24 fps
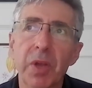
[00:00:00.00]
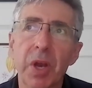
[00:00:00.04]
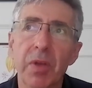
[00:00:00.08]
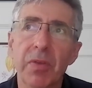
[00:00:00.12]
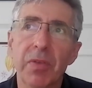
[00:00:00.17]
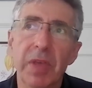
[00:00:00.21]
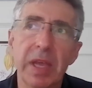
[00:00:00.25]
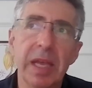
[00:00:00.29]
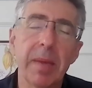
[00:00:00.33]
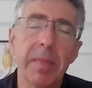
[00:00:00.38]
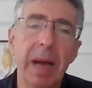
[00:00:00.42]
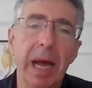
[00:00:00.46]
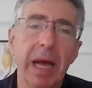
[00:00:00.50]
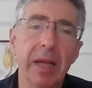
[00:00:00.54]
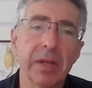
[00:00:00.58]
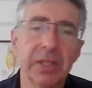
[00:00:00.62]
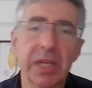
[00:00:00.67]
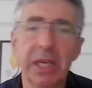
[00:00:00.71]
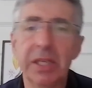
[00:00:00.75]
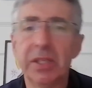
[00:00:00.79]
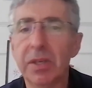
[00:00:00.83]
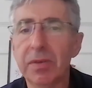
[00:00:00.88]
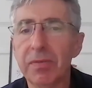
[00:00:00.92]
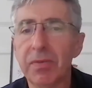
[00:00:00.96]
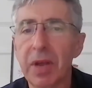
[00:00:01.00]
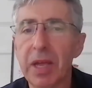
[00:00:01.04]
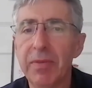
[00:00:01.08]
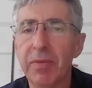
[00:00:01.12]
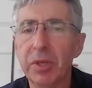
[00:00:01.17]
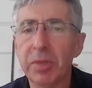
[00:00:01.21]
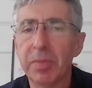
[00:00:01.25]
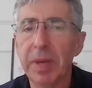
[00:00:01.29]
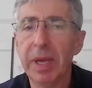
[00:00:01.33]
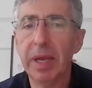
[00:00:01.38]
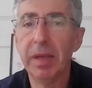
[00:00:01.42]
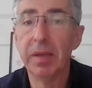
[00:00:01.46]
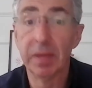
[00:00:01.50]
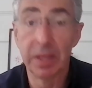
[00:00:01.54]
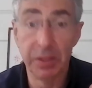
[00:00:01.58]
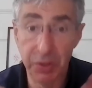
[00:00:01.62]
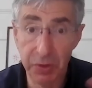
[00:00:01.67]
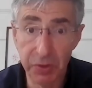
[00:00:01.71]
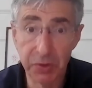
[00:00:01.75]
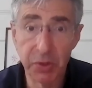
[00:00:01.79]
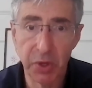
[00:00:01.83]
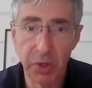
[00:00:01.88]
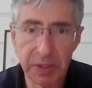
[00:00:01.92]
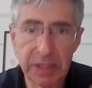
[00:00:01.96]
think about taste and flavor as being, as
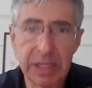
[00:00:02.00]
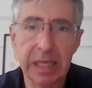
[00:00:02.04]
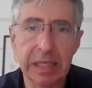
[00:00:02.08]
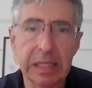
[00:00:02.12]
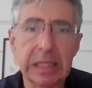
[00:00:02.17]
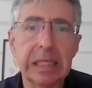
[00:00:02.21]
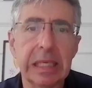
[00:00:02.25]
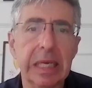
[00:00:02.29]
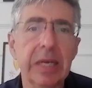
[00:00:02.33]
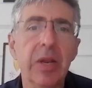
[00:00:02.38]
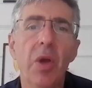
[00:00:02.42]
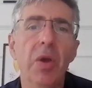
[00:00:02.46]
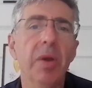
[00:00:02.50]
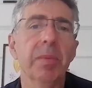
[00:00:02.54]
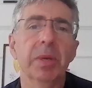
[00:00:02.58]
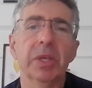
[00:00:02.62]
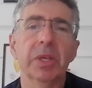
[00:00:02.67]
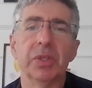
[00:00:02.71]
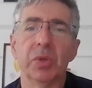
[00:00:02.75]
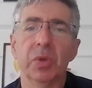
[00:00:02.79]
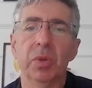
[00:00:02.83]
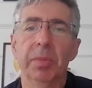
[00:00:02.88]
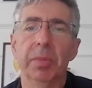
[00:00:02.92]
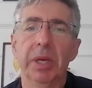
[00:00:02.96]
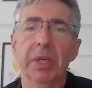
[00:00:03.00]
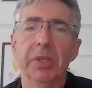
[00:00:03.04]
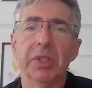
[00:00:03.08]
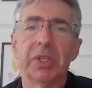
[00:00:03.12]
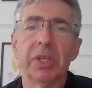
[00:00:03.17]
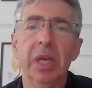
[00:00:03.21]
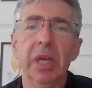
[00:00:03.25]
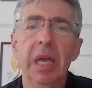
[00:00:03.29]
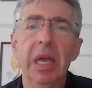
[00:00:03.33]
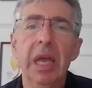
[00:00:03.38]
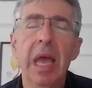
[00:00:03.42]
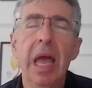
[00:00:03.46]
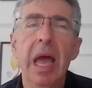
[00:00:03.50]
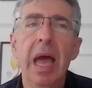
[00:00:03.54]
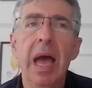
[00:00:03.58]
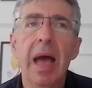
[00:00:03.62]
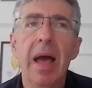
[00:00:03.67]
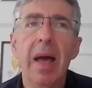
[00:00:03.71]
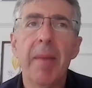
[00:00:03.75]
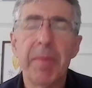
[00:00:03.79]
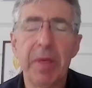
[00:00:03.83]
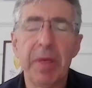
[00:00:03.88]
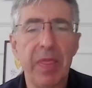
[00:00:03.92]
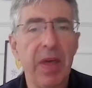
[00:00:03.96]
you sort of said, synonymous almost,
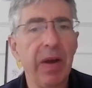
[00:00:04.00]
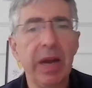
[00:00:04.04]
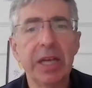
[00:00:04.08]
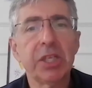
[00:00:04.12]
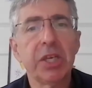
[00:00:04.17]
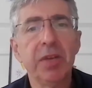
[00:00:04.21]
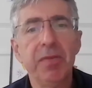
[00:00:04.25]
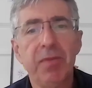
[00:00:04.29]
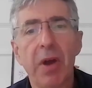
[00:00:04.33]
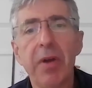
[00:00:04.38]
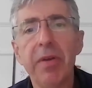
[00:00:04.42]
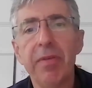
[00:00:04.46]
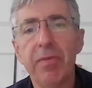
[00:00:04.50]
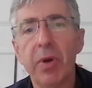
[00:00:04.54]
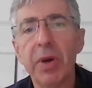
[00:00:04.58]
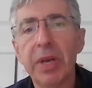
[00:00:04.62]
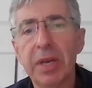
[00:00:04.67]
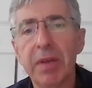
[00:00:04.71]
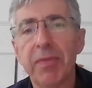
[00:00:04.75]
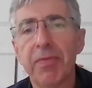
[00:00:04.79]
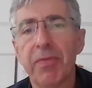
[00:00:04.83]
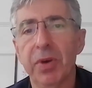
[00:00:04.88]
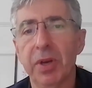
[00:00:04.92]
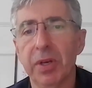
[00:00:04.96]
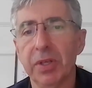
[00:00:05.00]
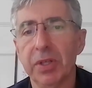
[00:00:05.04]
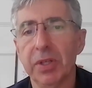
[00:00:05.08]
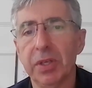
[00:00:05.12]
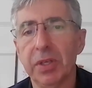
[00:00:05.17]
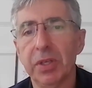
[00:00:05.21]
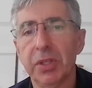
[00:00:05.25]
but they're actually very, very different.